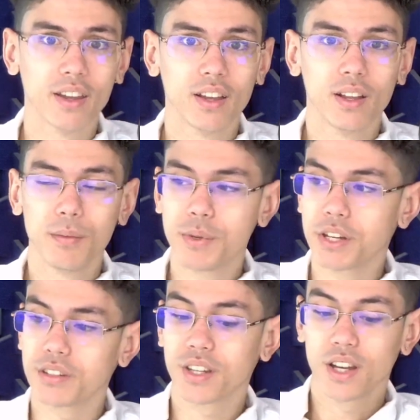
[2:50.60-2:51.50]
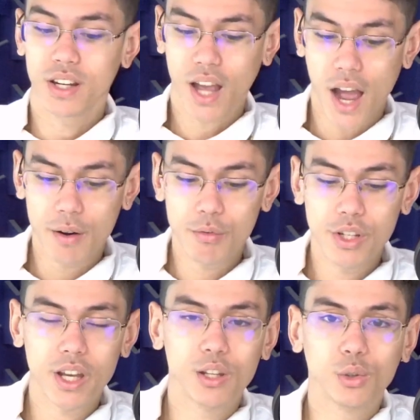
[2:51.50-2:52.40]
because
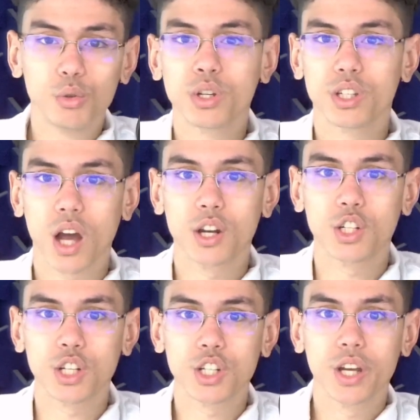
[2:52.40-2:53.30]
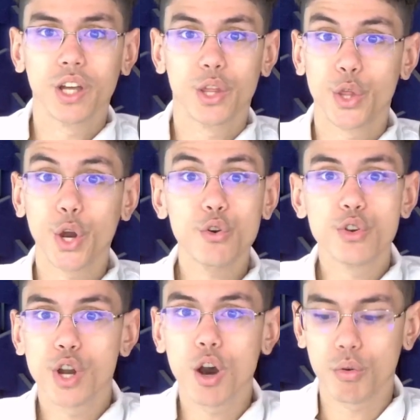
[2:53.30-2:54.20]
Kyrie and Luka Doncic, they're
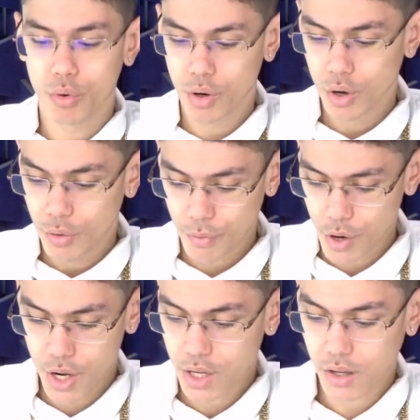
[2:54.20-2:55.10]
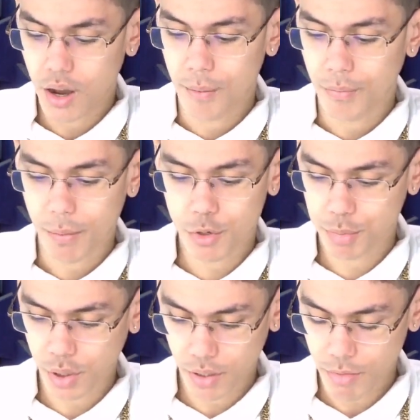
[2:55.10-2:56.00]
known for hitting um, I'm just
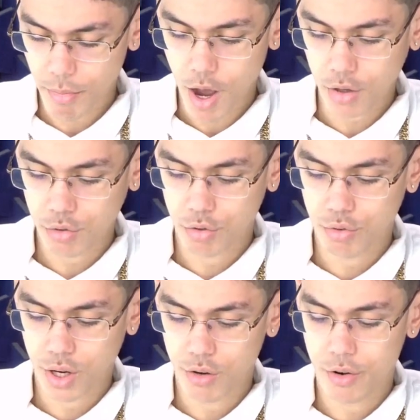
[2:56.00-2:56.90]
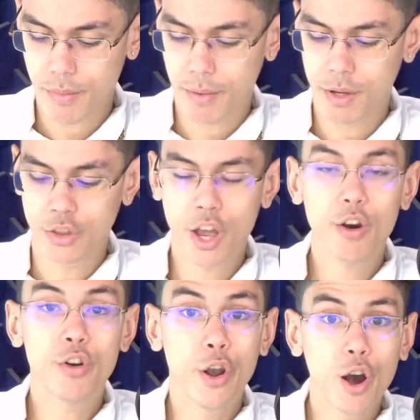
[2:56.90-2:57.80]
pulling up the box scores right here, don't mind me. They are
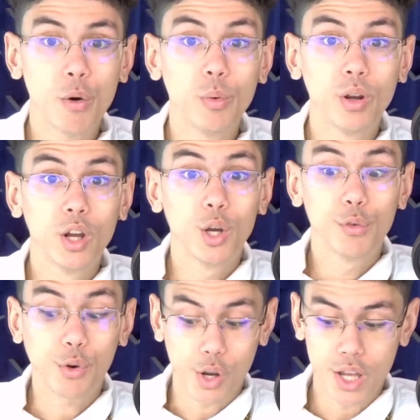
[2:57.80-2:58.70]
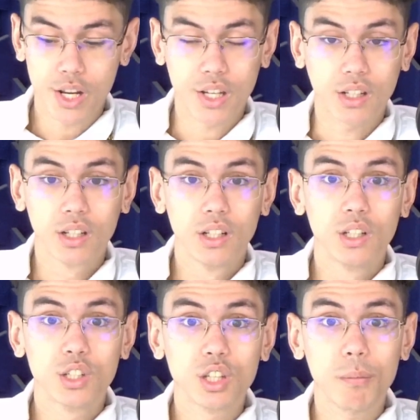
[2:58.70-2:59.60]
known for hitting
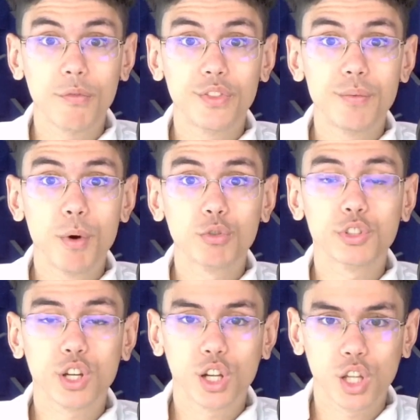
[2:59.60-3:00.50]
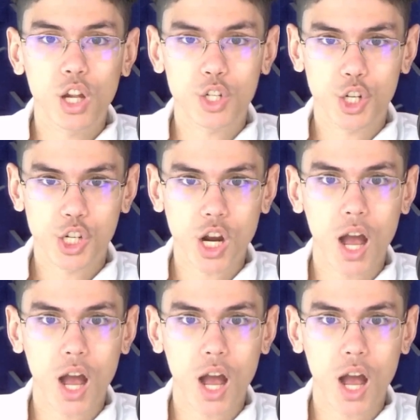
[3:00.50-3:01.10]
some of the most clutch shots